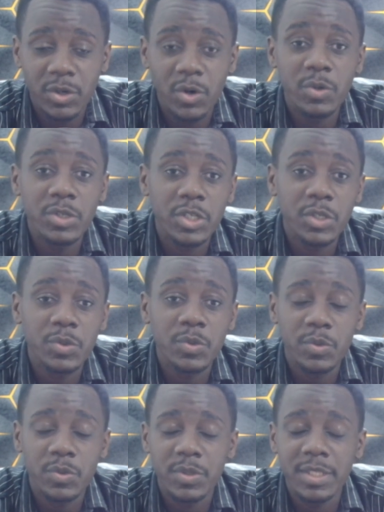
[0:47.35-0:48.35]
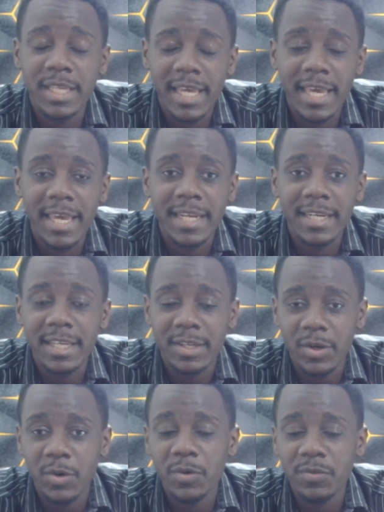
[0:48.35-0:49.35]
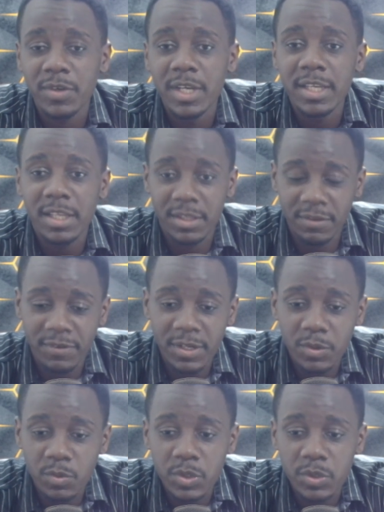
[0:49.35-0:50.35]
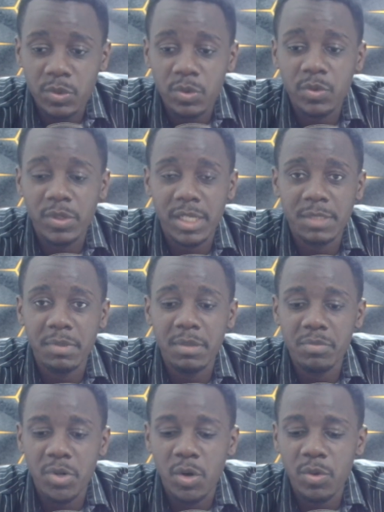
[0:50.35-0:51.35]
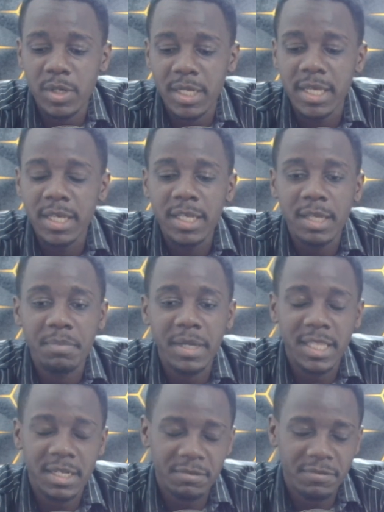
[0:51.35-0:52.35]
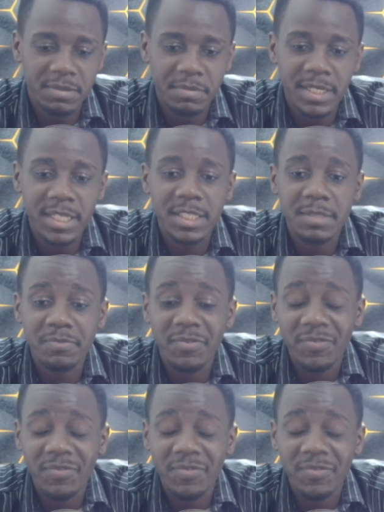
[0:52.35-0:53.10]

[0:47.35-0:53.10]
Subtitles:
onto the end of the final whistle that has been blown by the referee. Let's